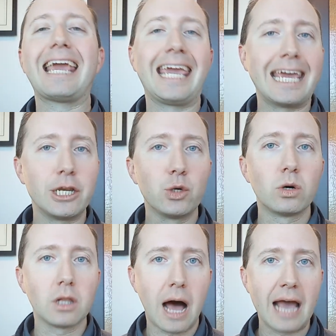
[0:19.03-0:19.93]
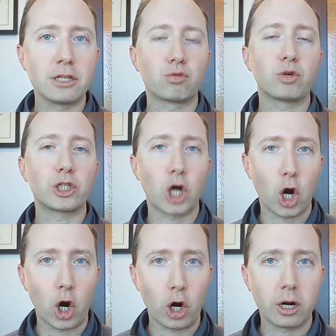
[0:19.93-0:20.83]
annualized
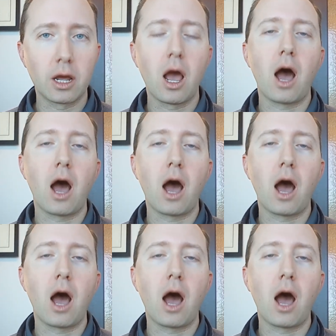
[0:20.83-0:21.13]
return